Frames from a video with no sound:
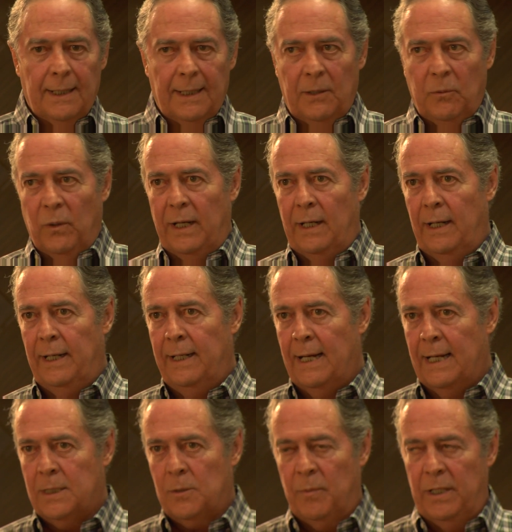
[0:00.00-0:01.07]
Anyway, Lynn
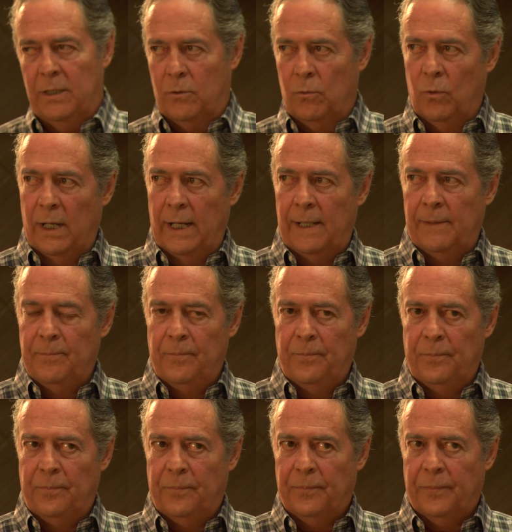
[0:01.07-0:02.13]
asked me to
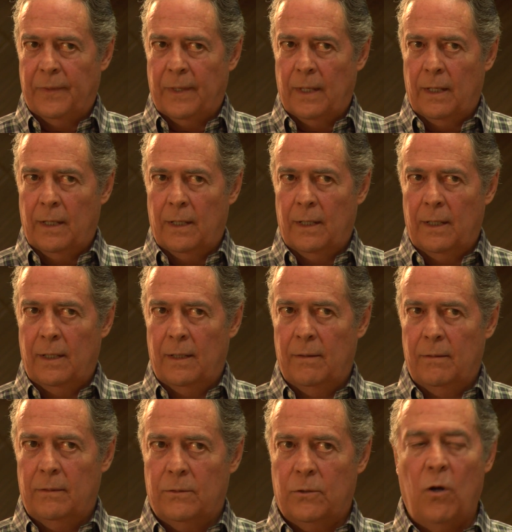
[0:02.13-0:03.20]

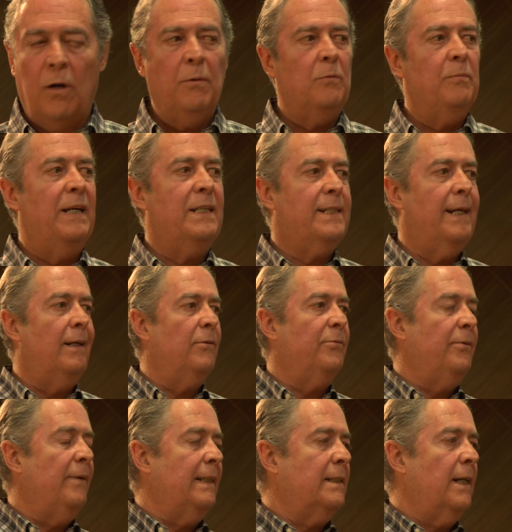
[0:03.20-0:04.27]
talk about
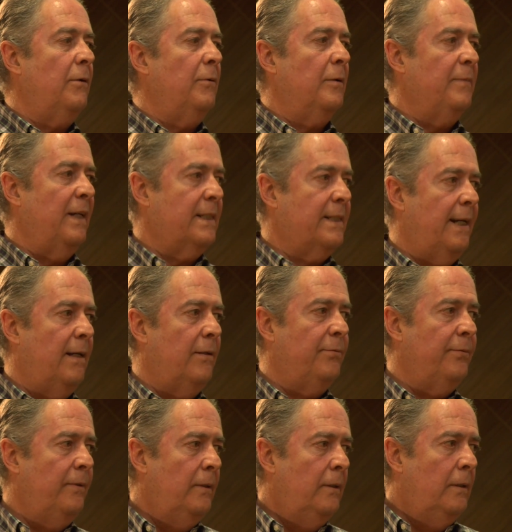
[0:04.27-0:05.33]
myself. If I tell you about
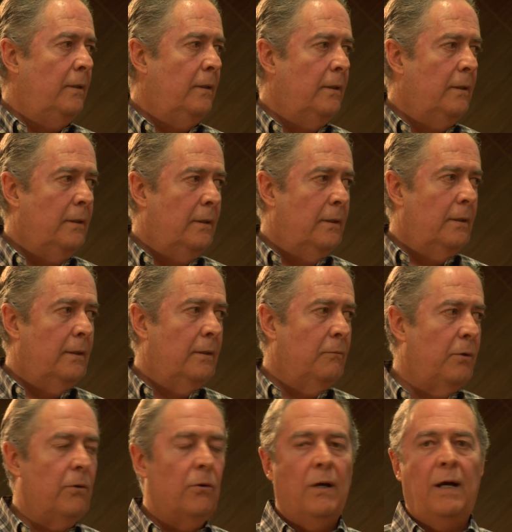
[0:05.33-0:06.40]
myself,
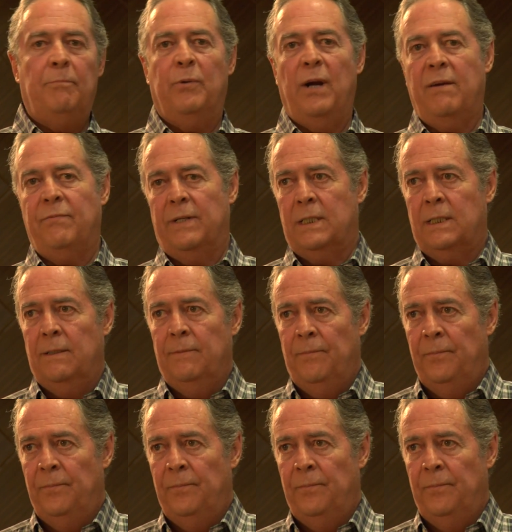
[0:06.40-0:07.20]
we're going to have breakfast.